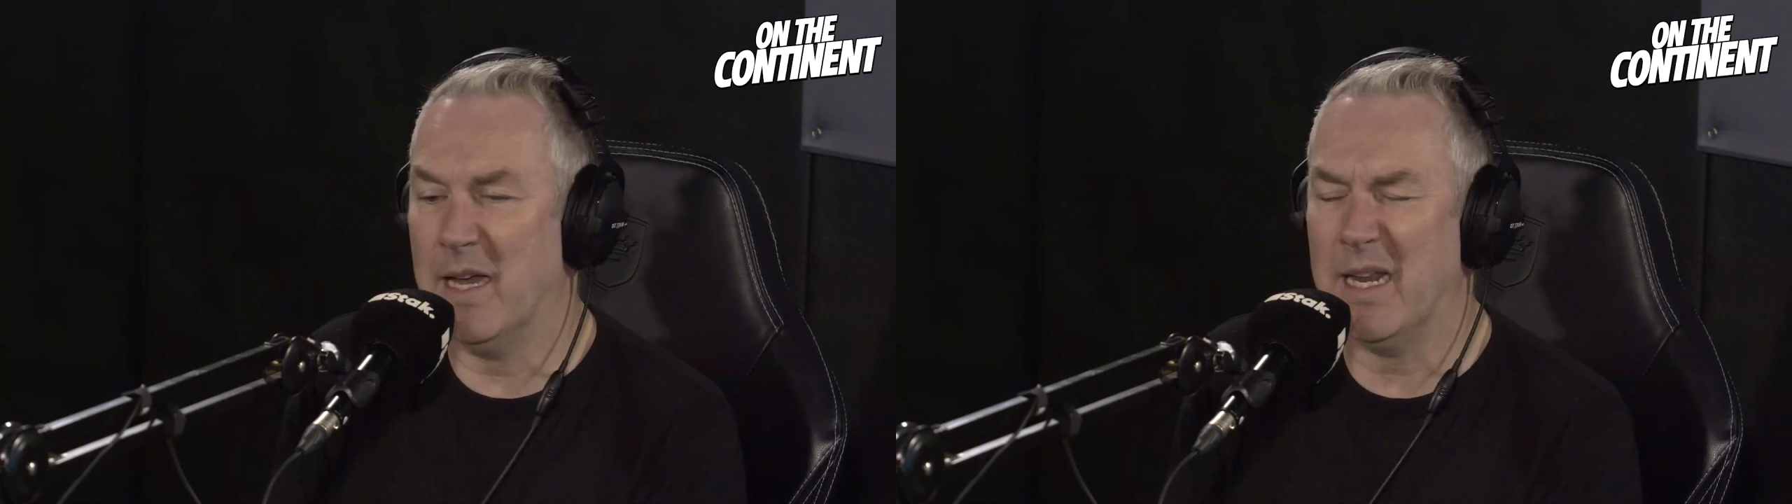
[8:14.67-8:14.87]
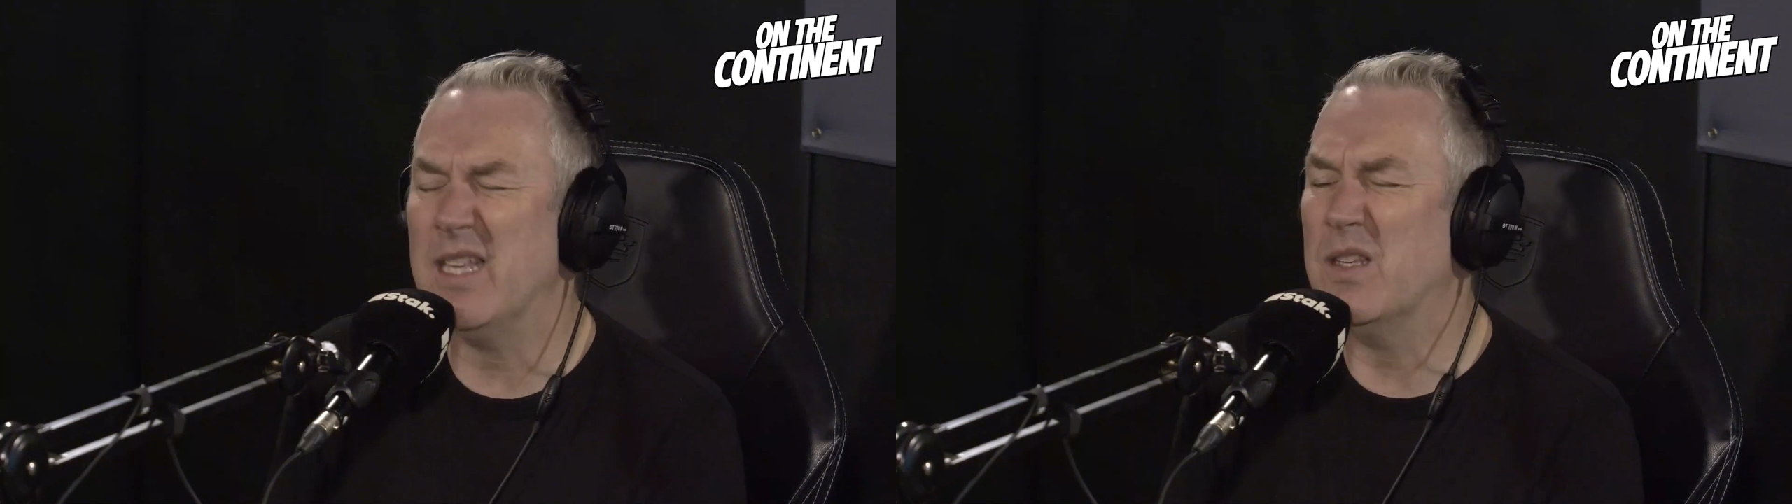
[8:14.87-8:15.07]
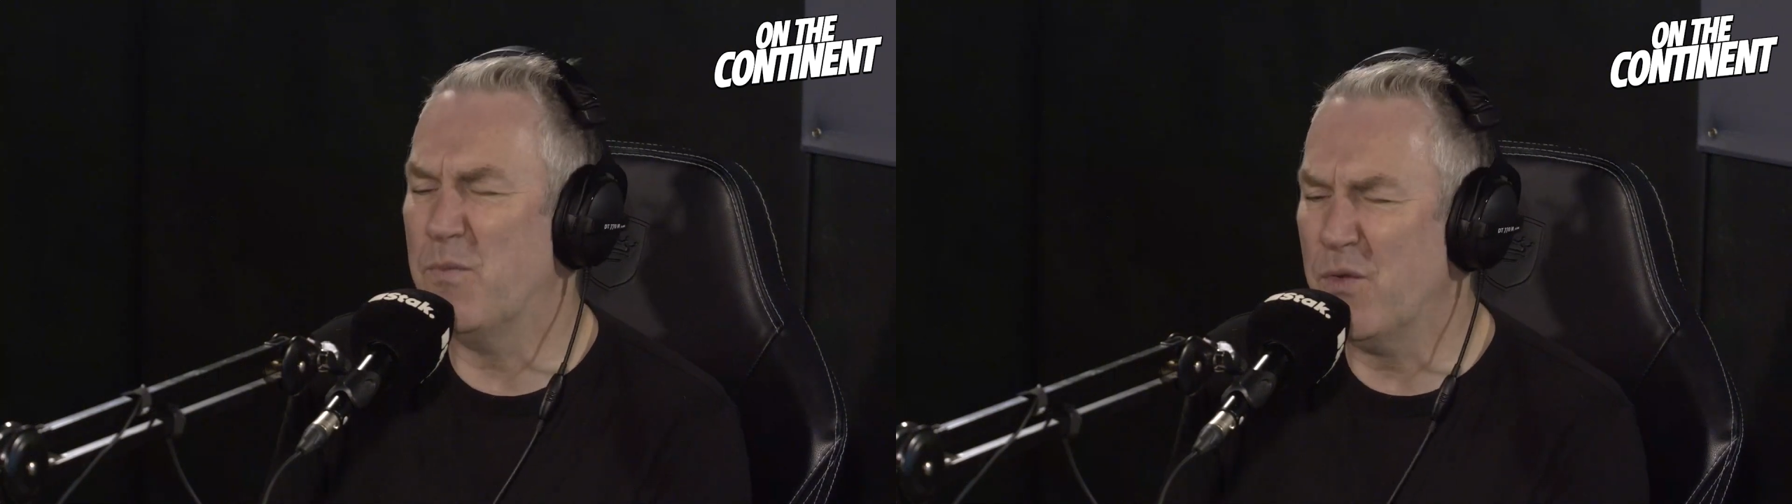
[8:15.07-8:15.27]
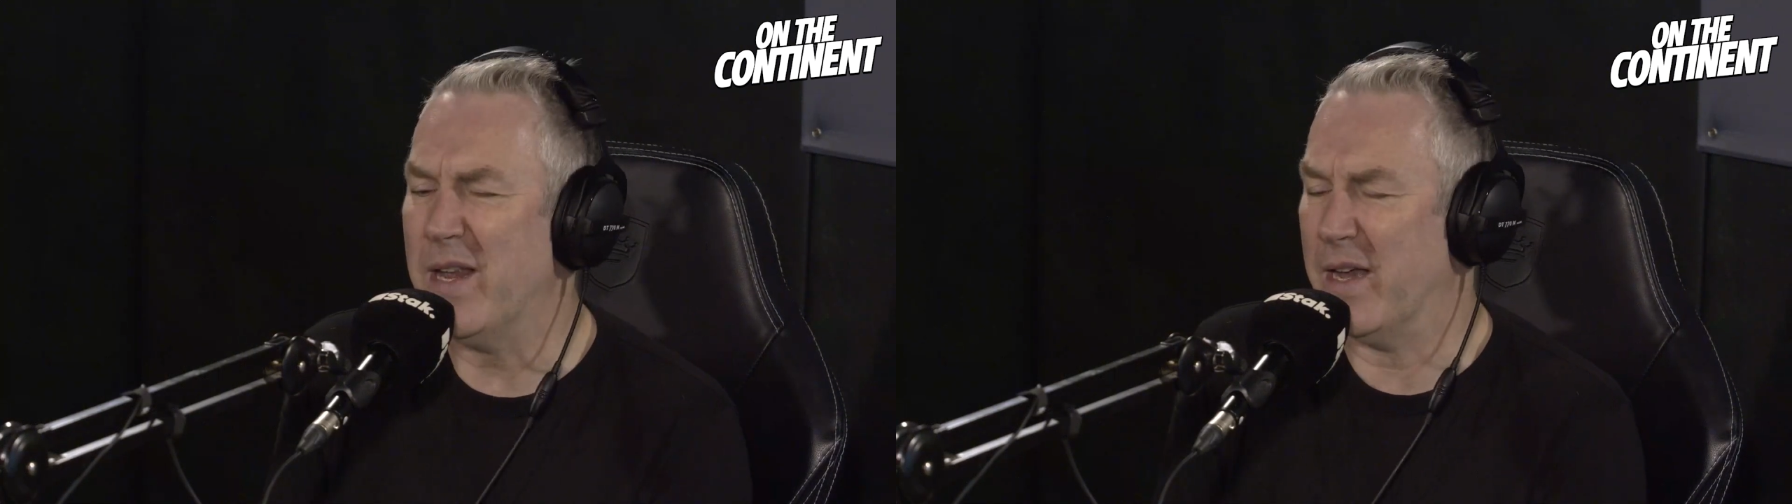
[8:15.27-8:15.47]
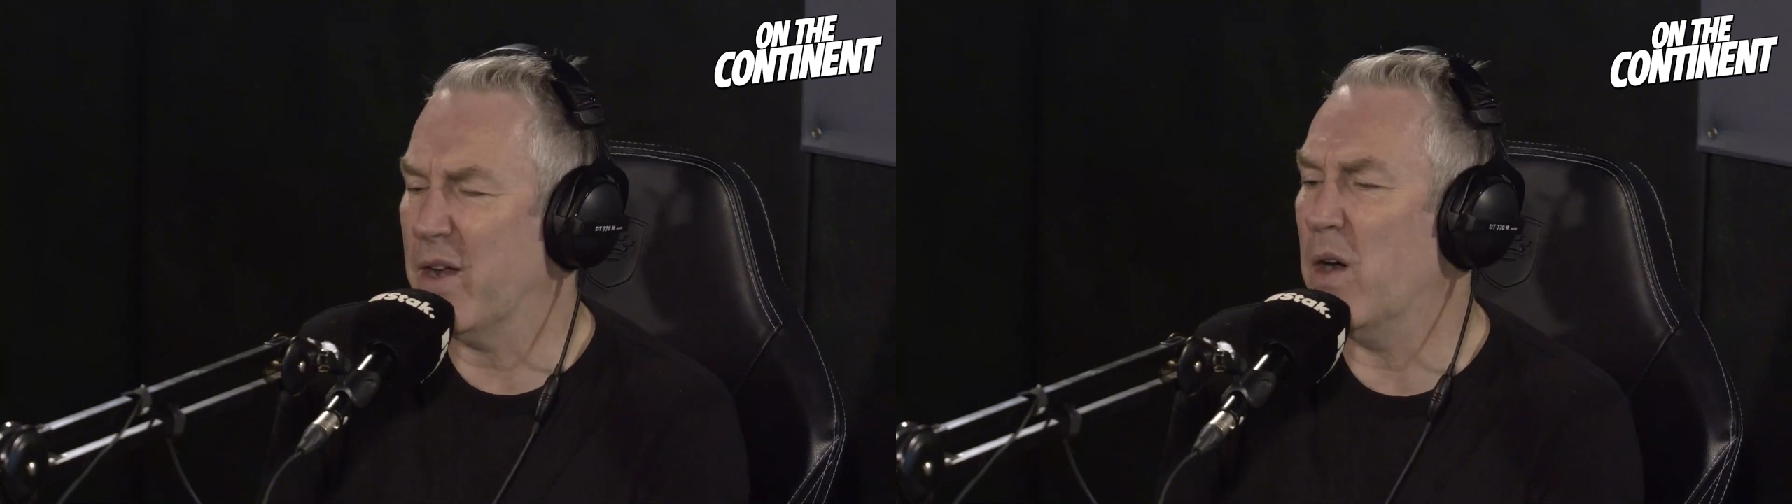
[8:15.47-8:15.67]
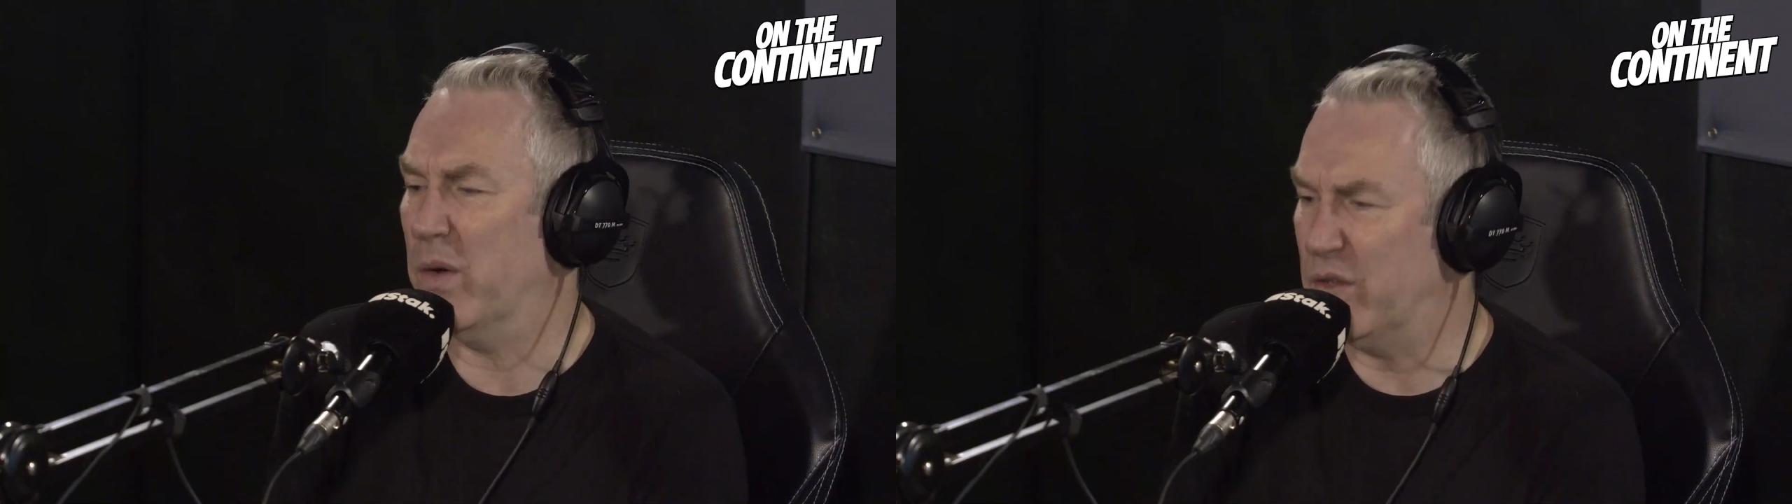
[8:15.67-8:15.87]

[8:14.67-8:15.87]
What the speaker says: and it's a brilliant goal.